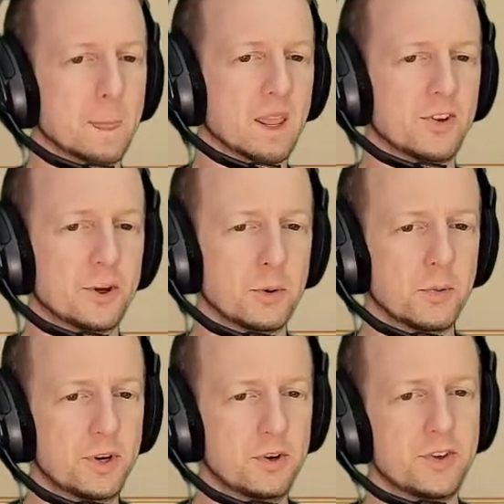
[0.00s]
So we
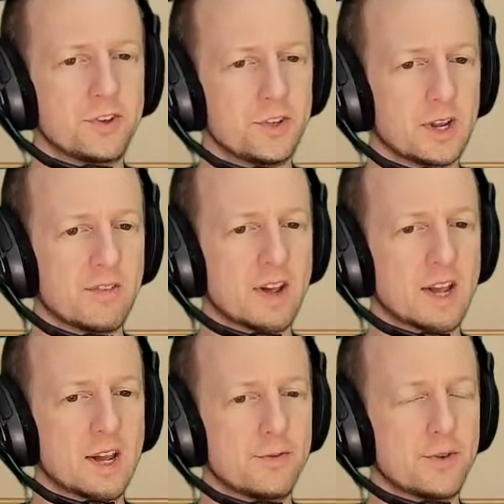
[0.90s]
want her eventually to have
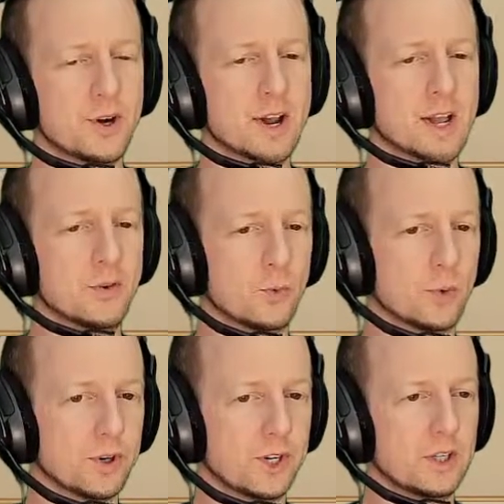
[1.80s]
air, fire, and
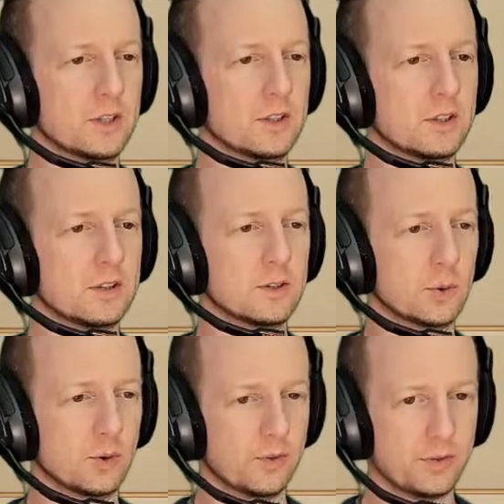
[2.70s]
water,
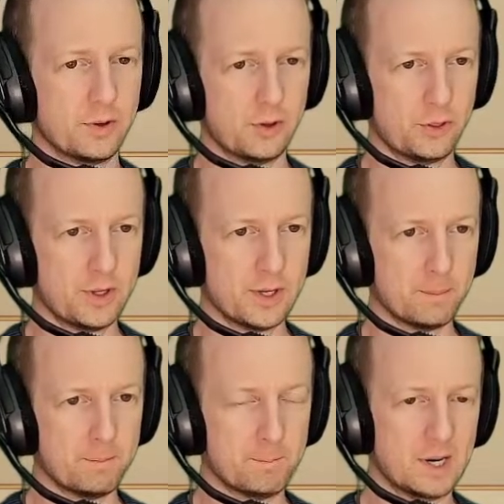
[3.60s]
all
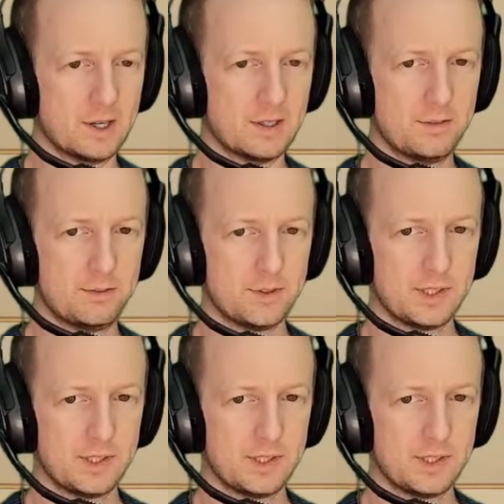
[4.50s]
above.